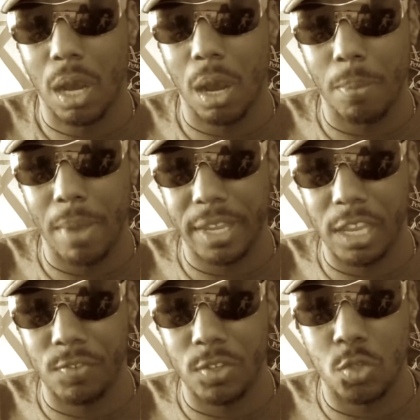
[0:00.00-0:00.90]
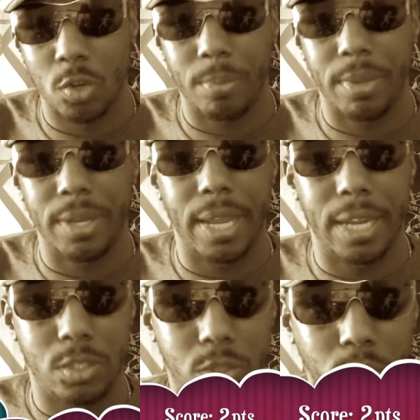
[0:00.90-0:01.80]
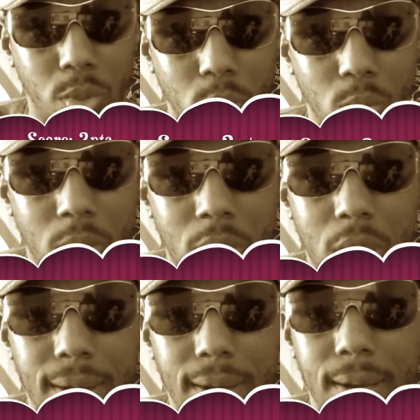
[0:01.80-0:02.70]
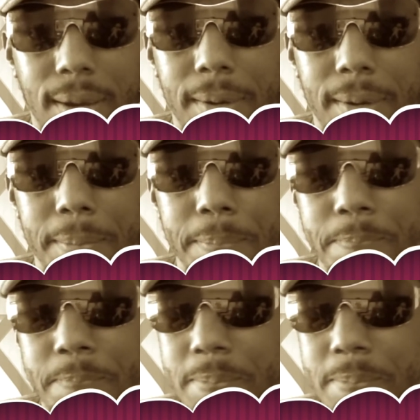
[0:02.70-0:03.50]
I give enjoyment a 2. I